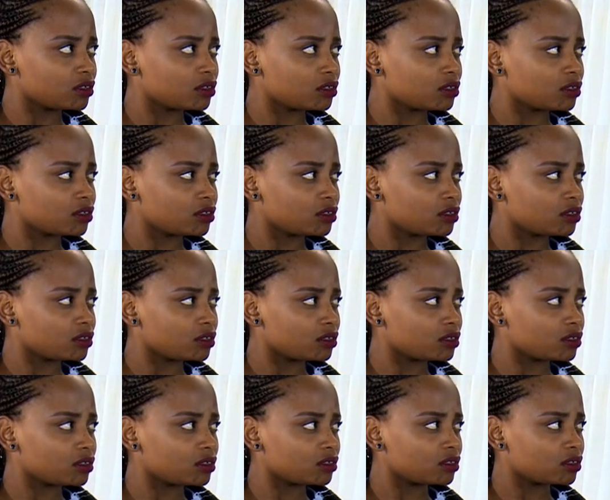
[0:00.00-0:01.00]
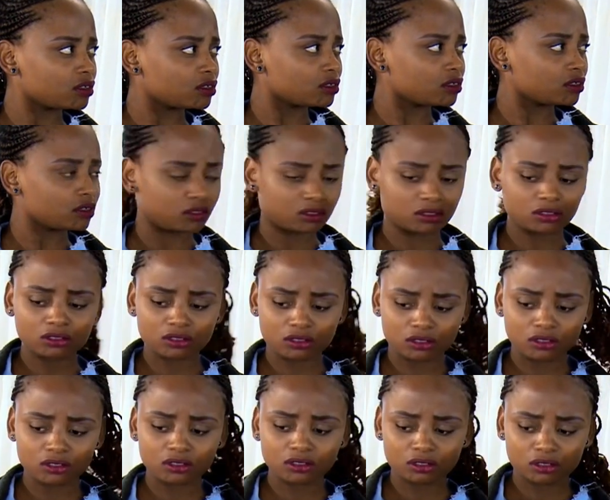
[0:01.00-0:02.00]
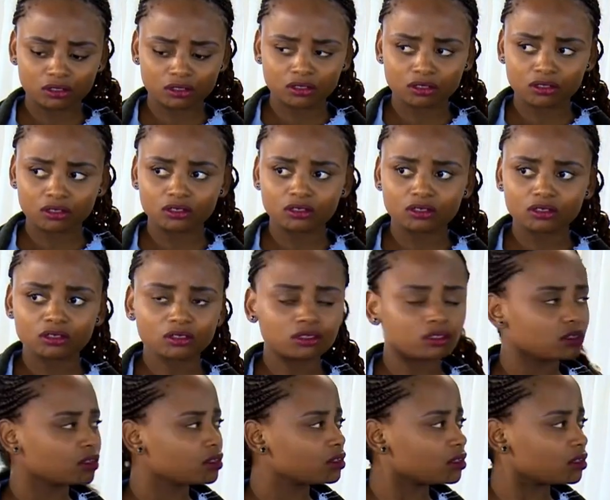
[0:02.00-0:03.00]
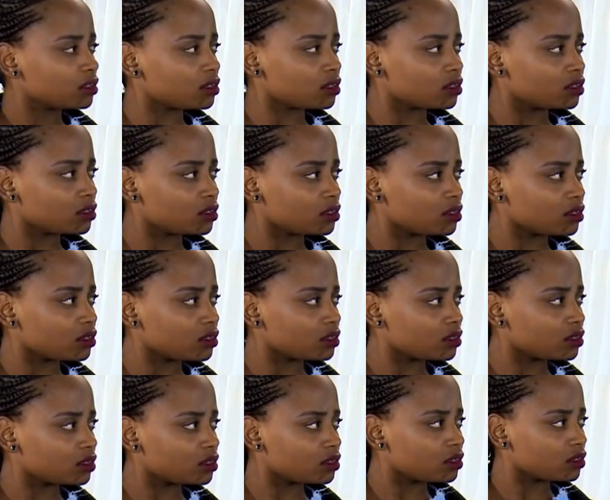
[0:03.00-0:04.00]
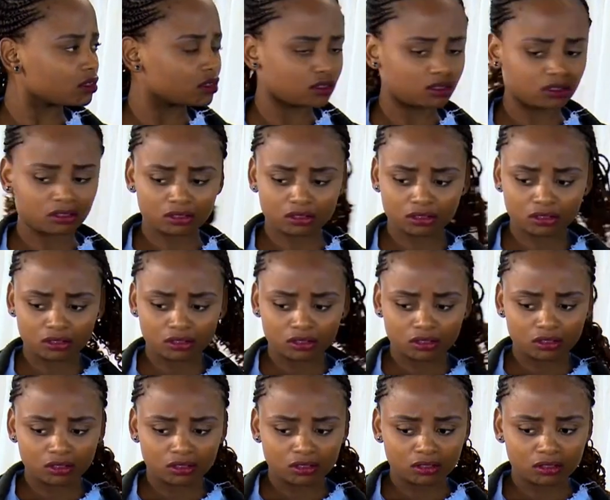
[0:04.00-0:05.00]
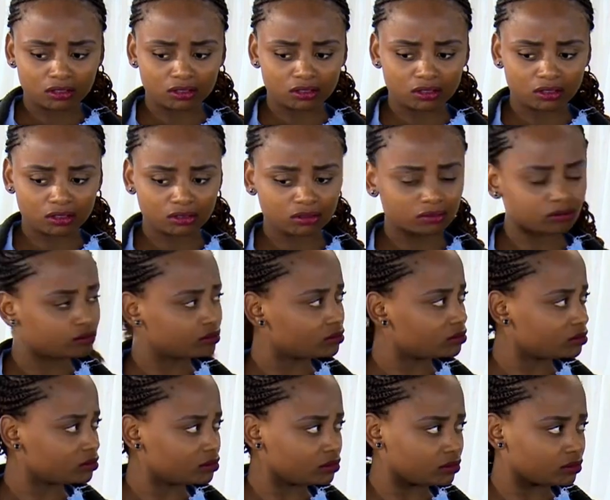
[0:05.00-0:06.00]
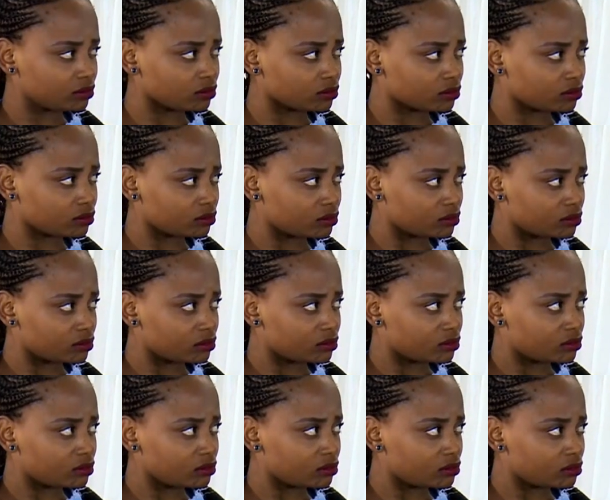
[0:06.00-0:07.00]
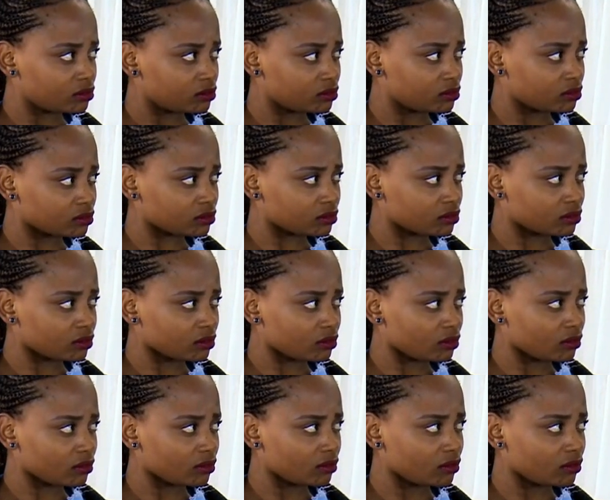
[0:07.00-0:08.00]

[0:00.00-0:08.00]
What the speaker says: No words are spoken by the person on screen.